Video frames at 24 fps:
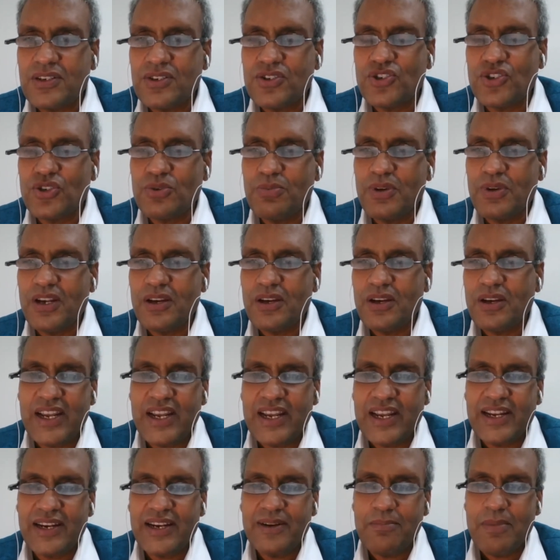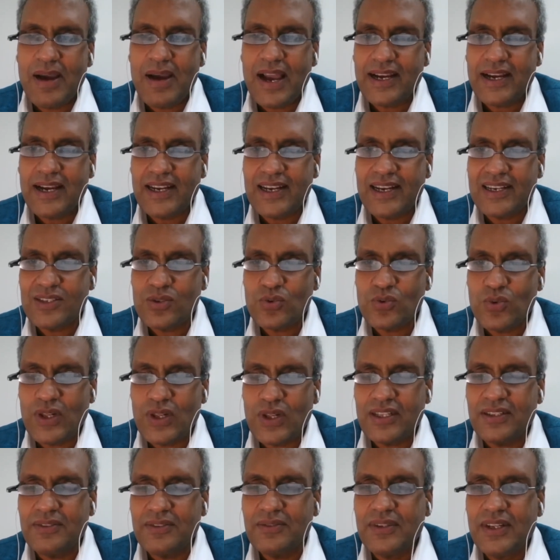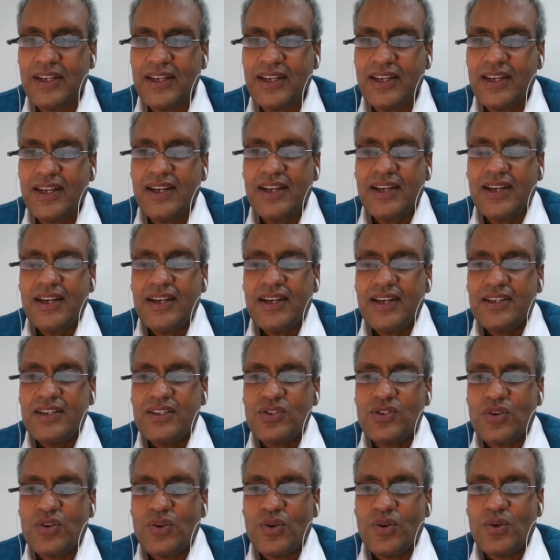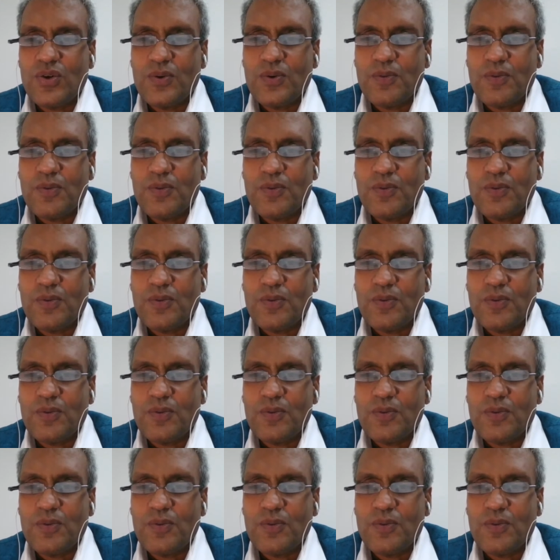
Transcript: you should be able to take it back as well. So